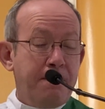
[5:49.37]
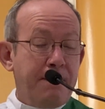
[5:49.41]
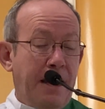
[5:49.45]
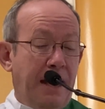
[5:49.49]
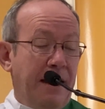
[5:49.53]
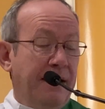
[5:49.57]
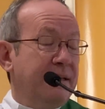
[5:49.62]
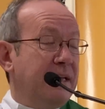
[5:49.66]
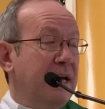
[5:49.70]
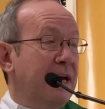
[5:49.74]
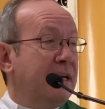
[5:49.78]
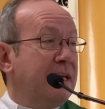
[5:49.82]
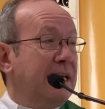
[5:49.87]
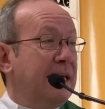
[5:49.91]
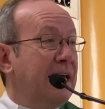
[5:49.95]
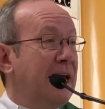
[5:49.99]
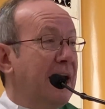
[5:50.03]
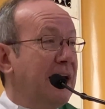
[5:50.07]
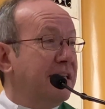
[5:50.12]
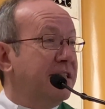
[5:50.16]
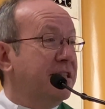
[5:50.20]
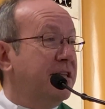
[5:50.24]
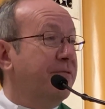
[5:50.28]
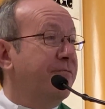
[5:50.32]
And then he
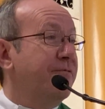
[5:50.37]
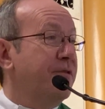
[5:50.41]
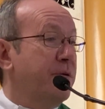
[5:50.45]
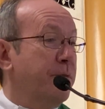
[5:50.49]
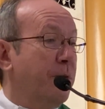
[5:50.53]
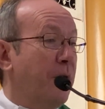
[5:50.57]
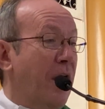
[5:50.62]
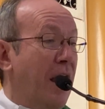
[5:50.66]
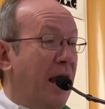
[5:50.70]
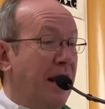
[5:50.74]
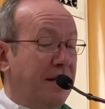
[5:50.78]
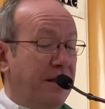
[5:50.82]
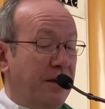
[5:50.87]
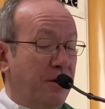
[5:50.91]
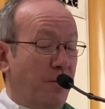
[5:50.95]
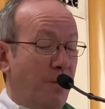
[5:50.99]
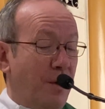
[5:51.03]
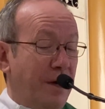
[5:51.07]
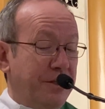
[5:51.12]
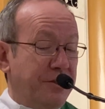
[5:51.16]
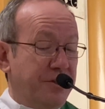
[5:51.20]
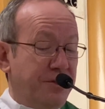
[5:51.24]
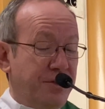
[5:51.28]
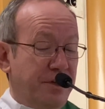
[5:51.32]
asked if there were any
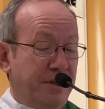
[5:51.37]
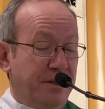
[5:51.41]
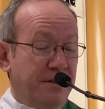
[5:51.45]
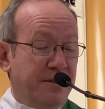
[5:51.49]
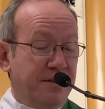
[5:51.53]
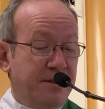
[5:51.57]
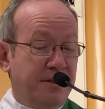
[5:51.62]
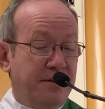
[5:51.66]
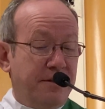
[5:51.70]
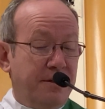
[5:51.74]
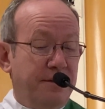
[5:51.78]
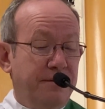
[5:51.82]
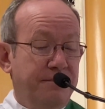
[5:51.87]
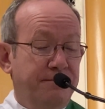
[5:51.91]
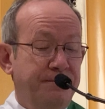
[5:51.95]
questions.